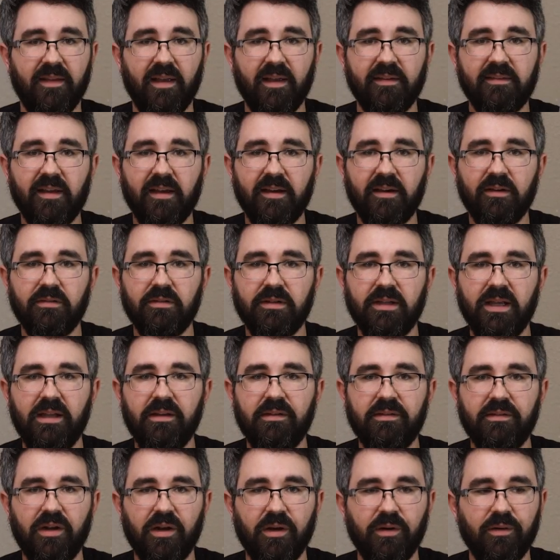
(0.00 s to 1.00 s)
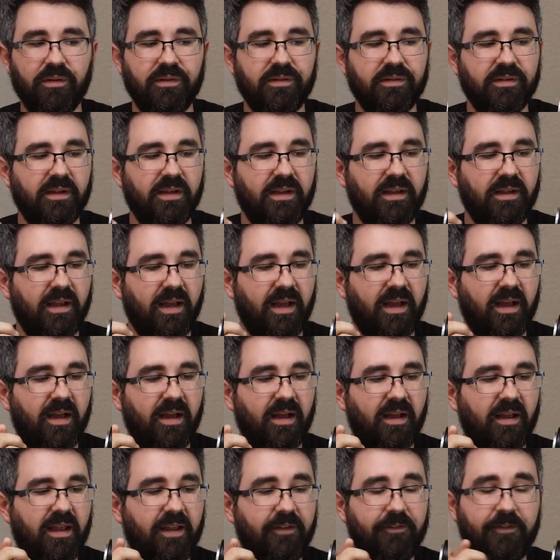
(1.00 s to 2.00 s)
That's how your lens knows
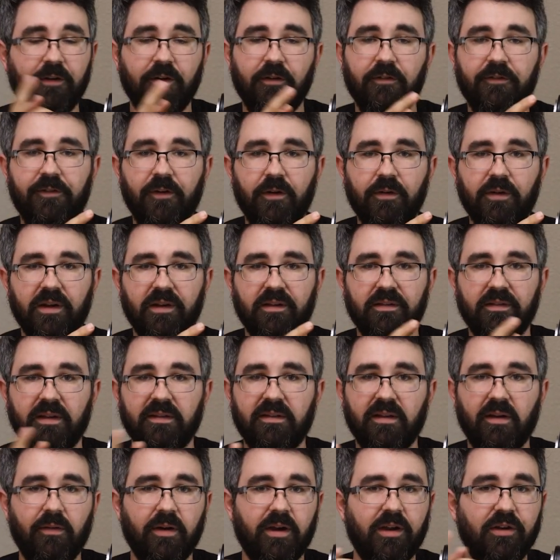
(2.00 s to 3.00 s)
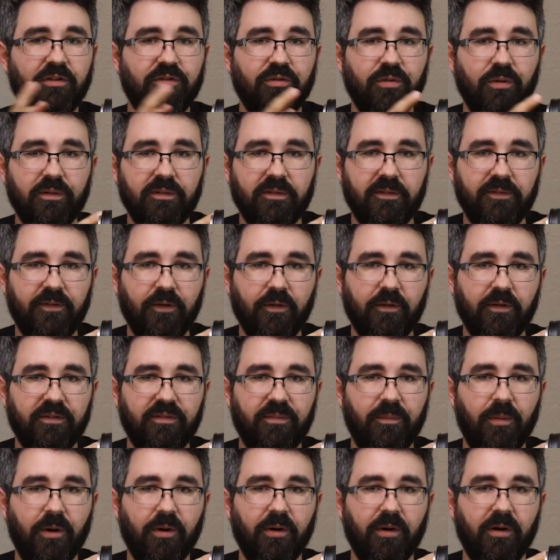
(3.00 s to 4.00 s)
if you're in focus. That's how it controls the
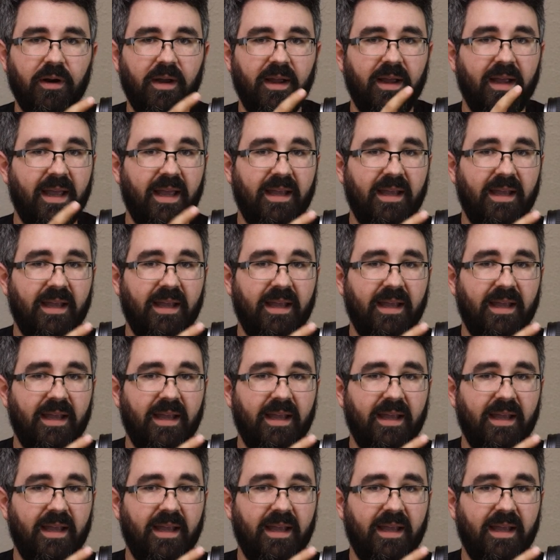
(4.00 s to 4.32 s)
focus motor.